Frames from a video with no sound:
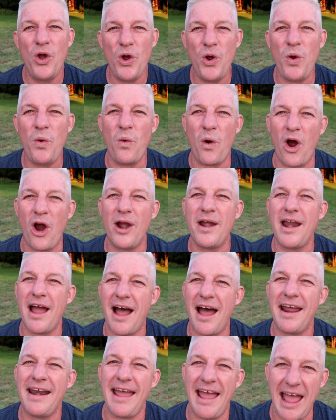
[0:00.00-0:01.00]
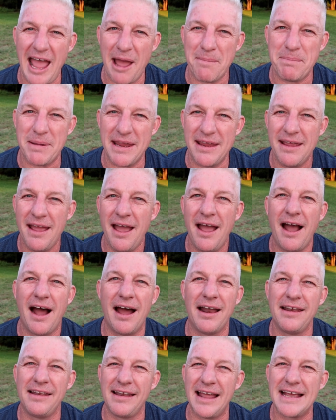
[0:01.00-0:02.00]
who are not happy
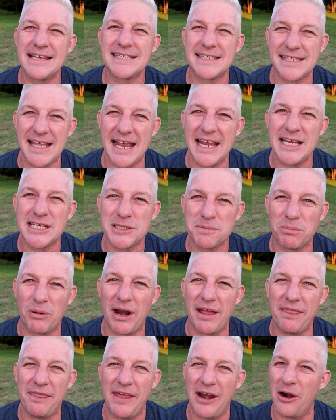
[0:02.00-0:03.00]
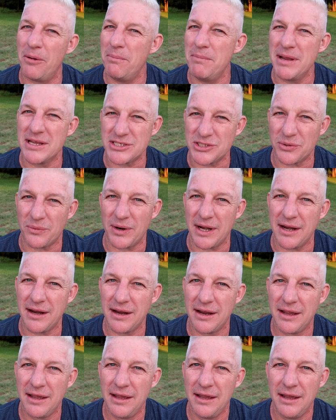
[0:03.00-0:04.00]
unless they spread their misery.
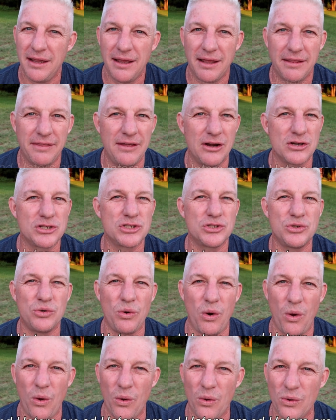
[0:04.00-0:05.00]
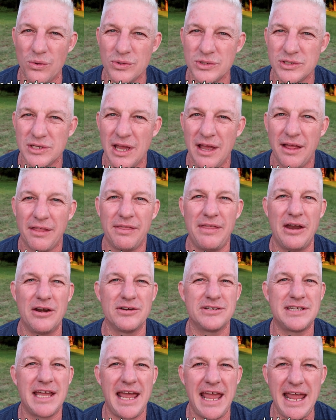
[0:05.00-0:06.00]
There's trolls,
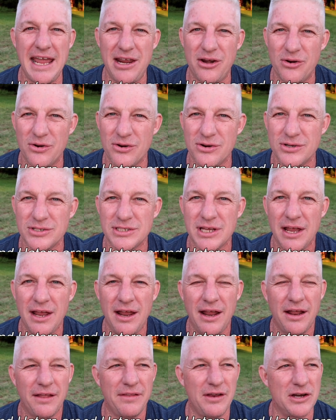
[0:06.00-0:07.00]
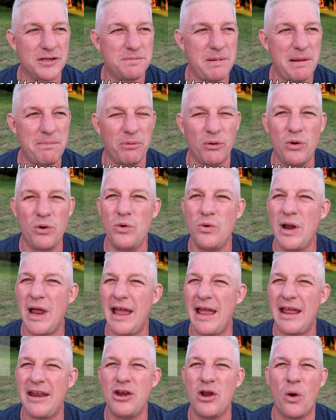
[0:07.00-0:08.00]
there's haters, there's people who
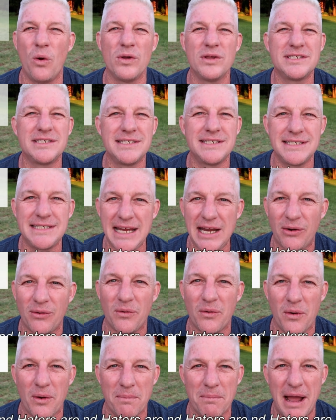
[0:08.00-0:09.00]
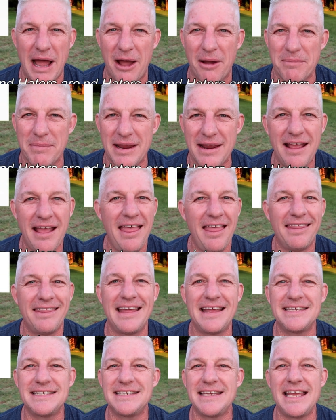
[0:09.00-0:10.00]
know zero about me
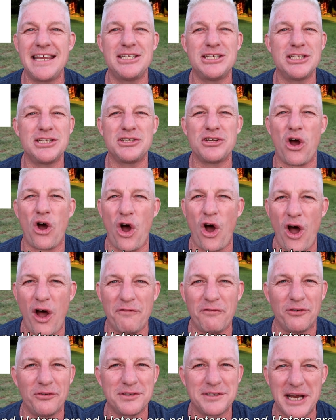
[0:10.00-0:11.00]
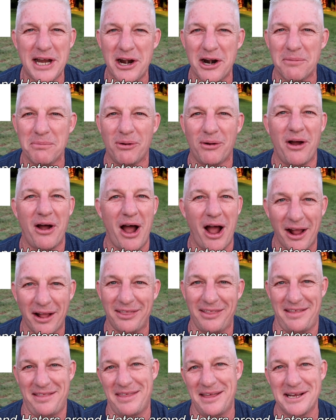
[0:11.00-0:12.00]
that say just awful, terrible,
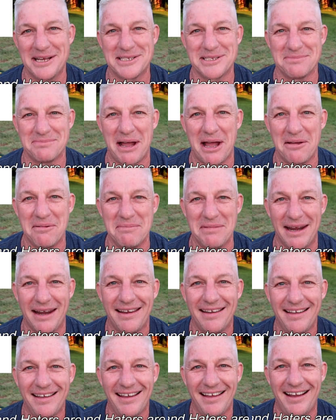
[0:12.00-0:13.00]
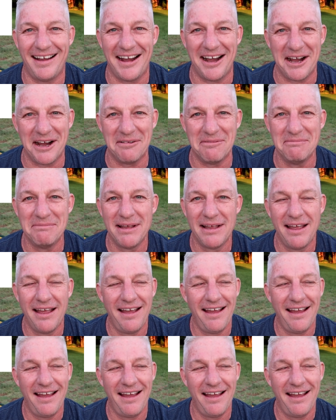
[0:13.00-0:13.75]
ugly things about me. Um,